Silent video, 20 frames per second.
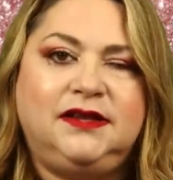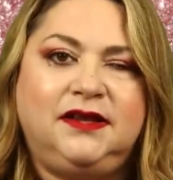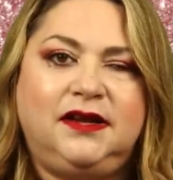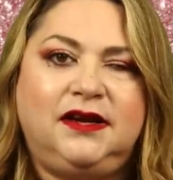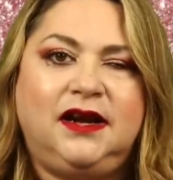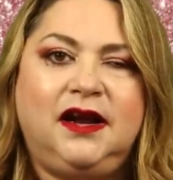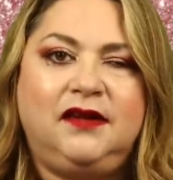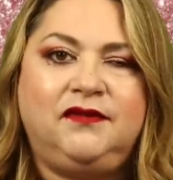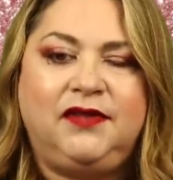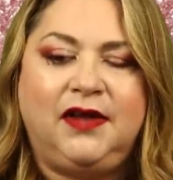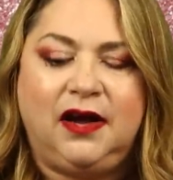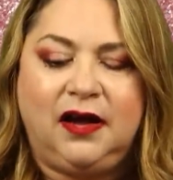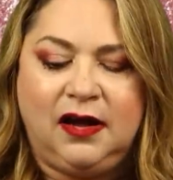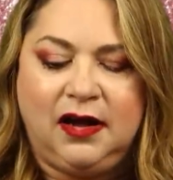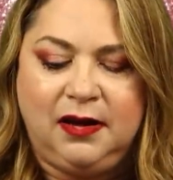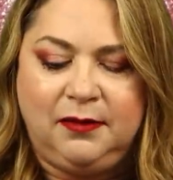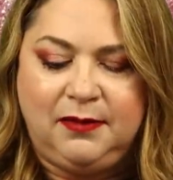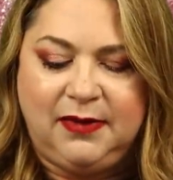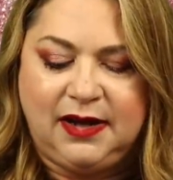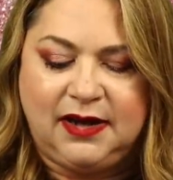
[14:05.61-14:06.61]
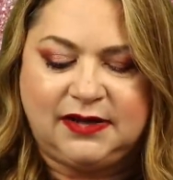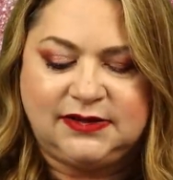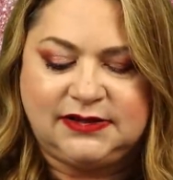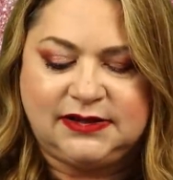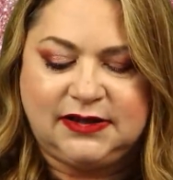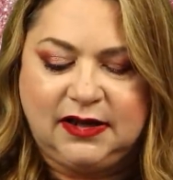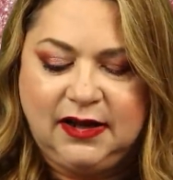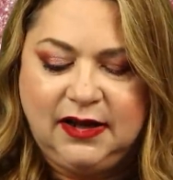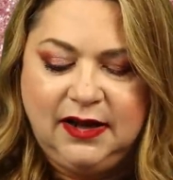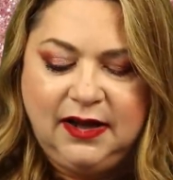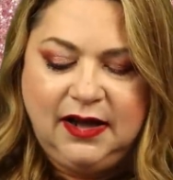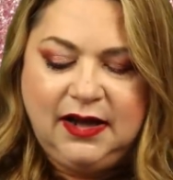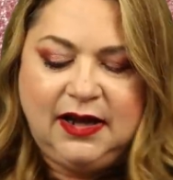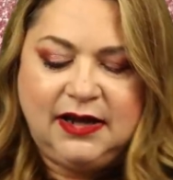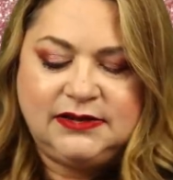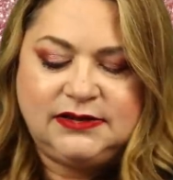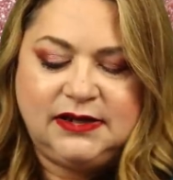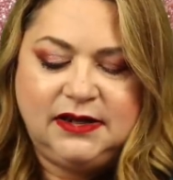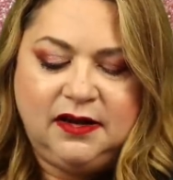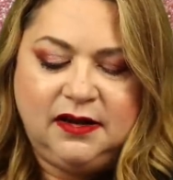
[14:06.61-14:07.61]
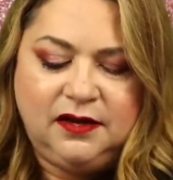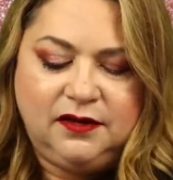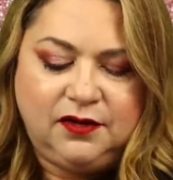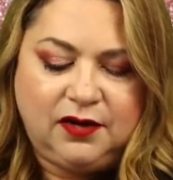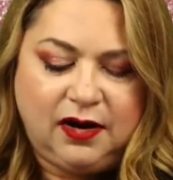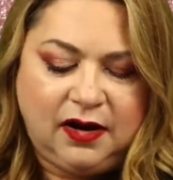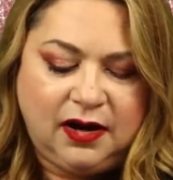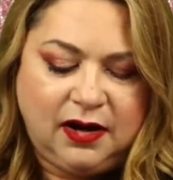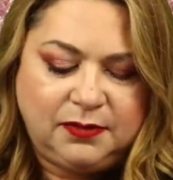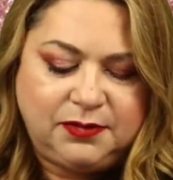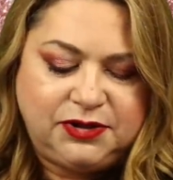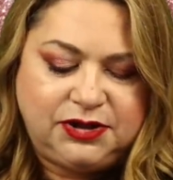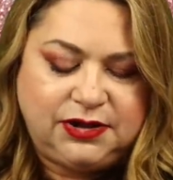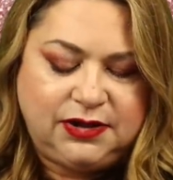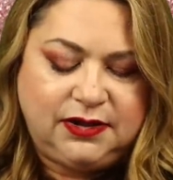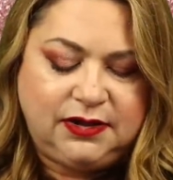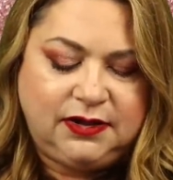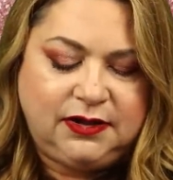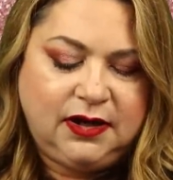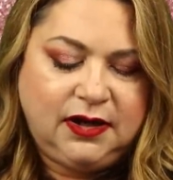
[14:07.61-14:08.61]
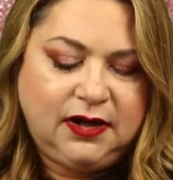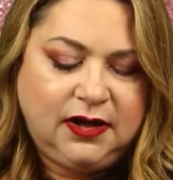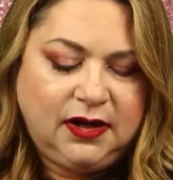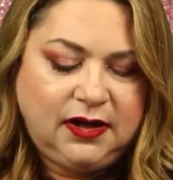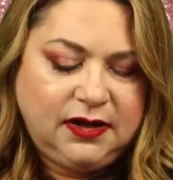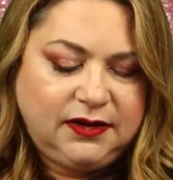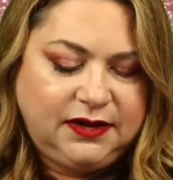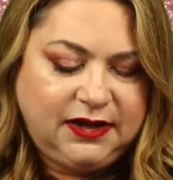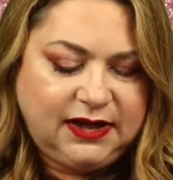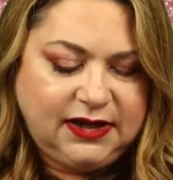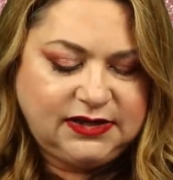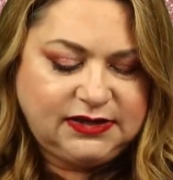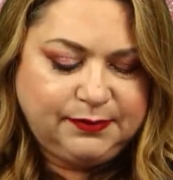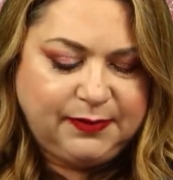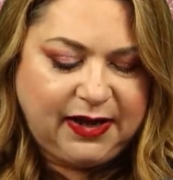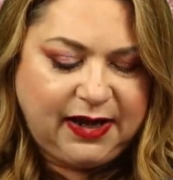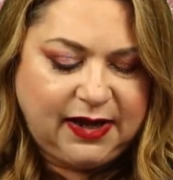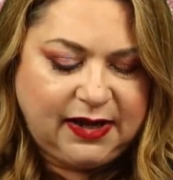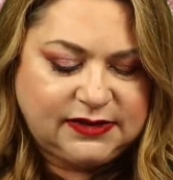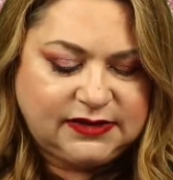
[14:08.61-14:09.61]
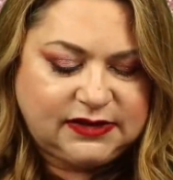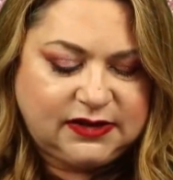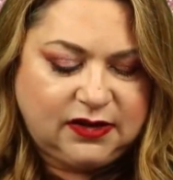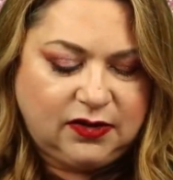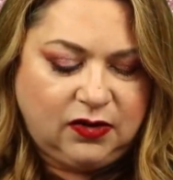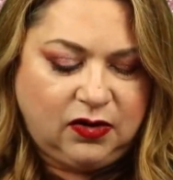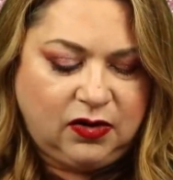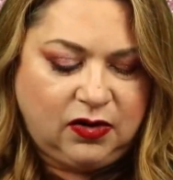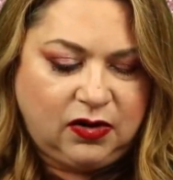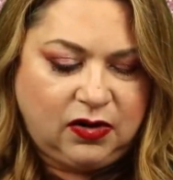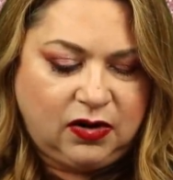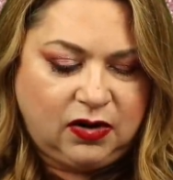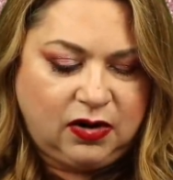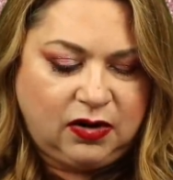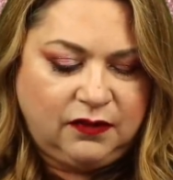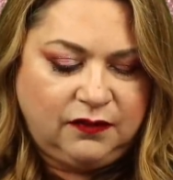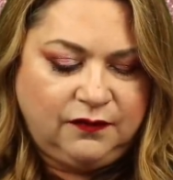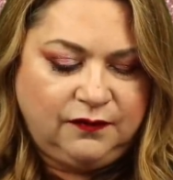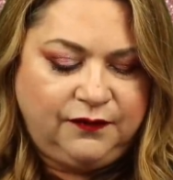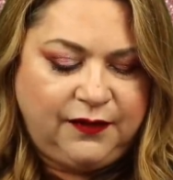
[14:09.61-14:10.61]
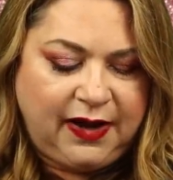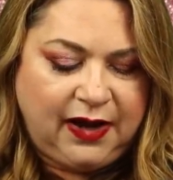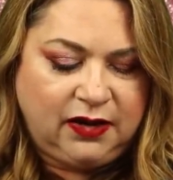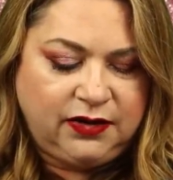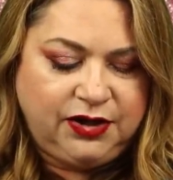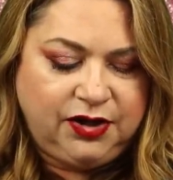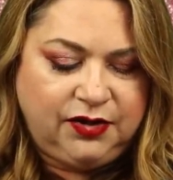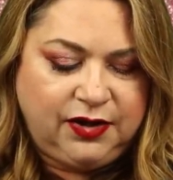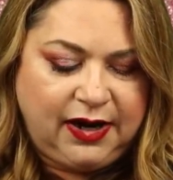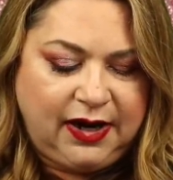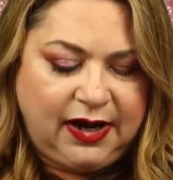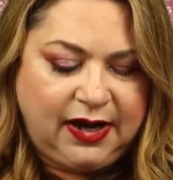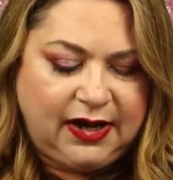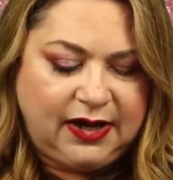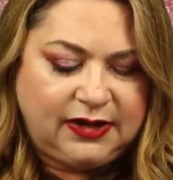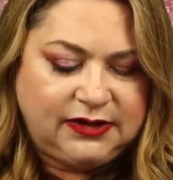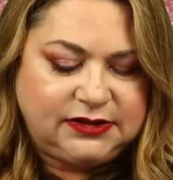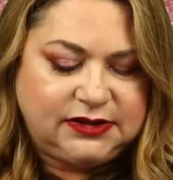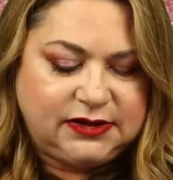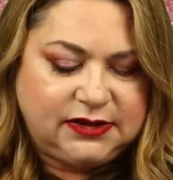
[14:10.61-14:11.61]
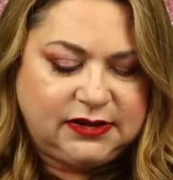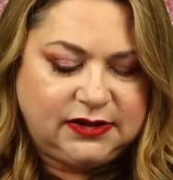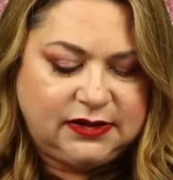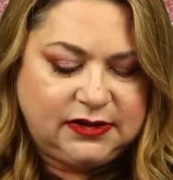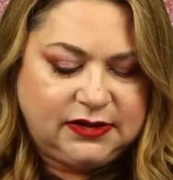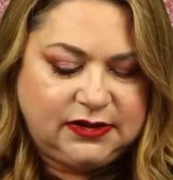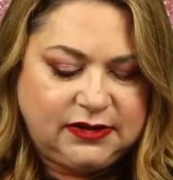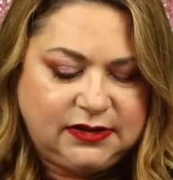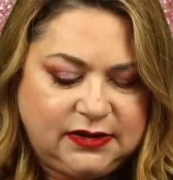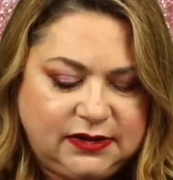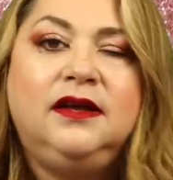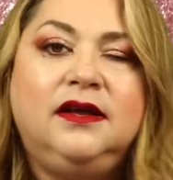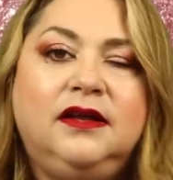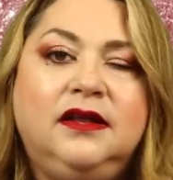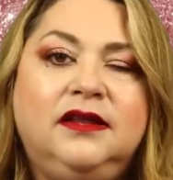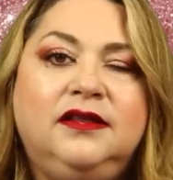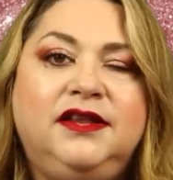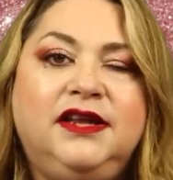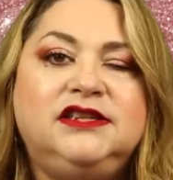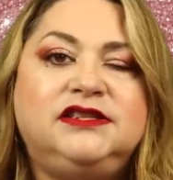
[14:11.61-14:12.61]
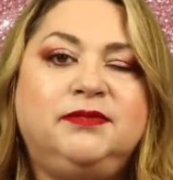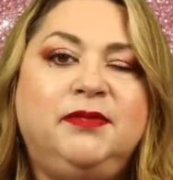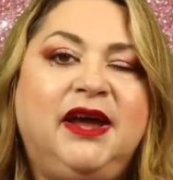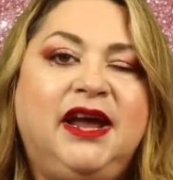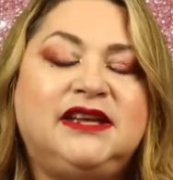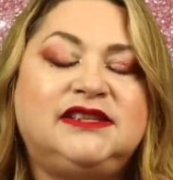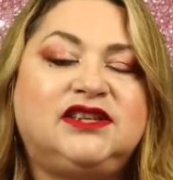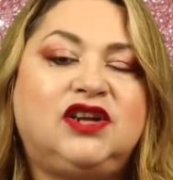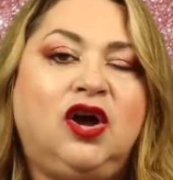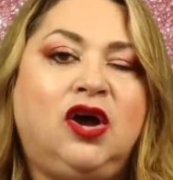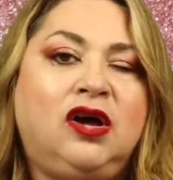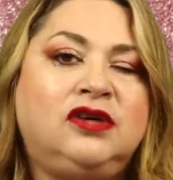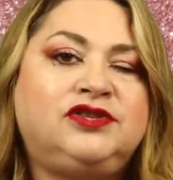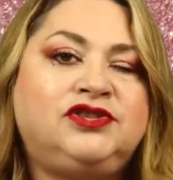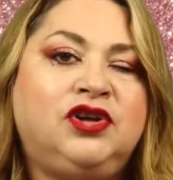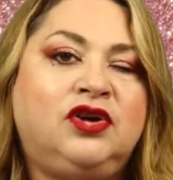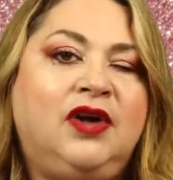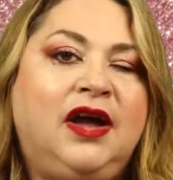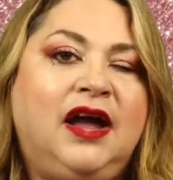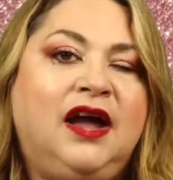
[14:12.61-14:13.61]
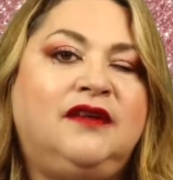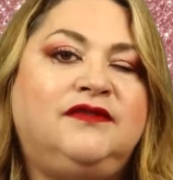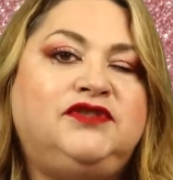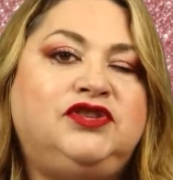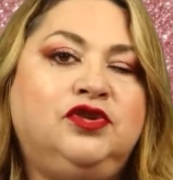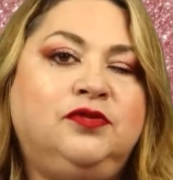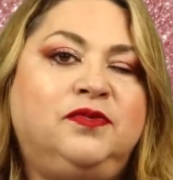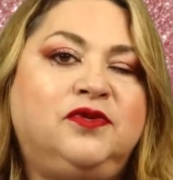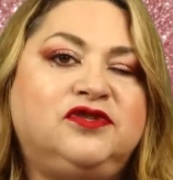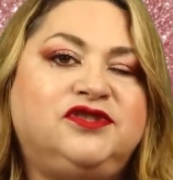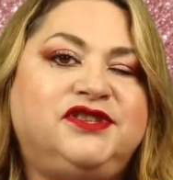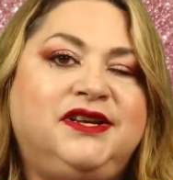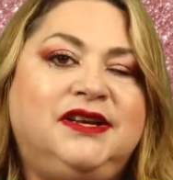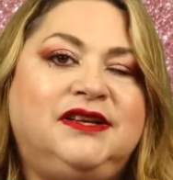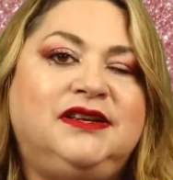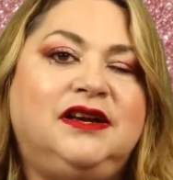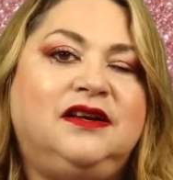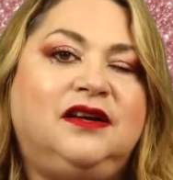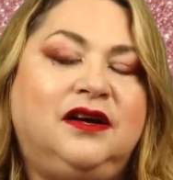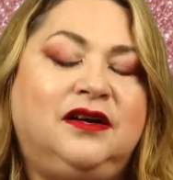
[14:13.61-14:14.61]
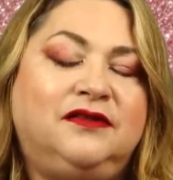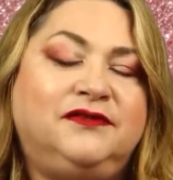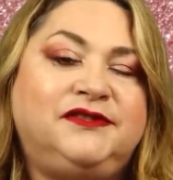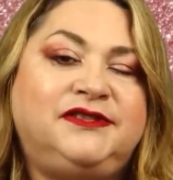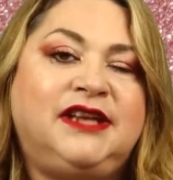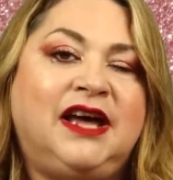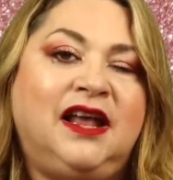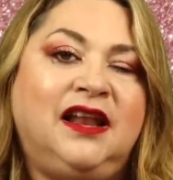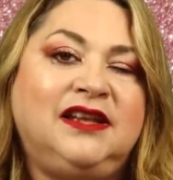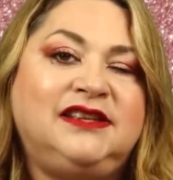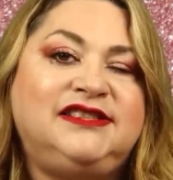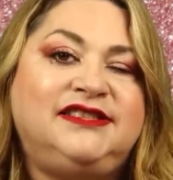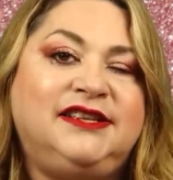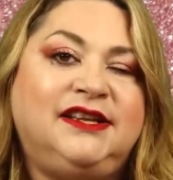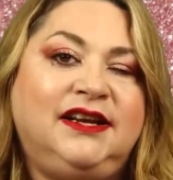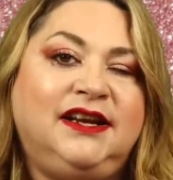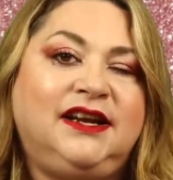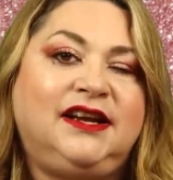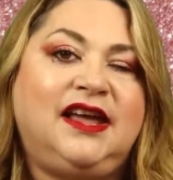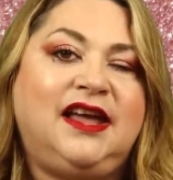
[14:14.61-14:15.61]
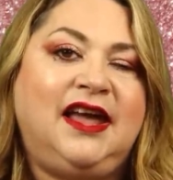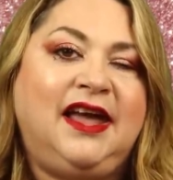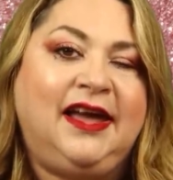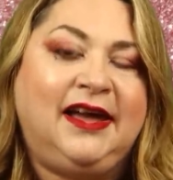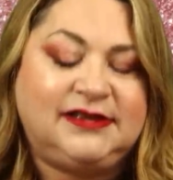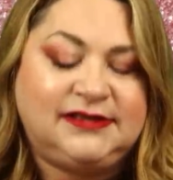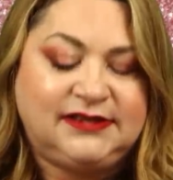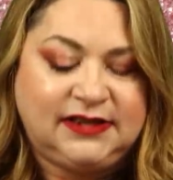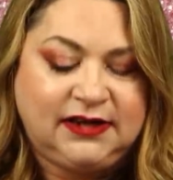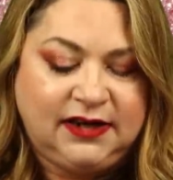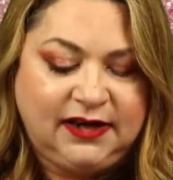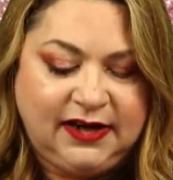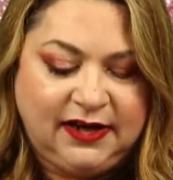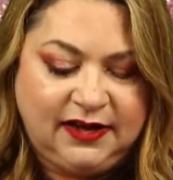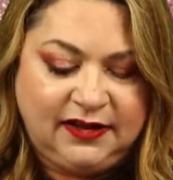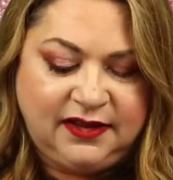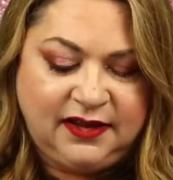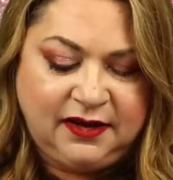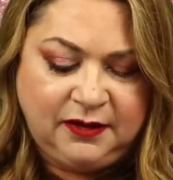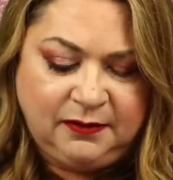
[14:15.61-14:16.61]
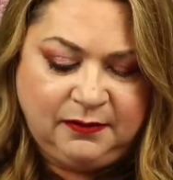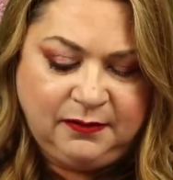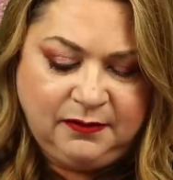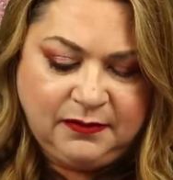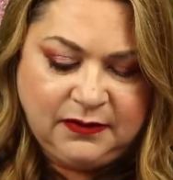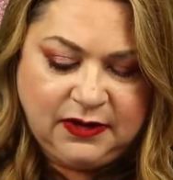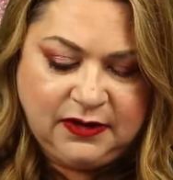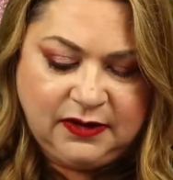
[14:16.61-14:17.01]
And then I have the eye mask as another option. These masks are valued at. These masks also have 2% of salicylic acid in them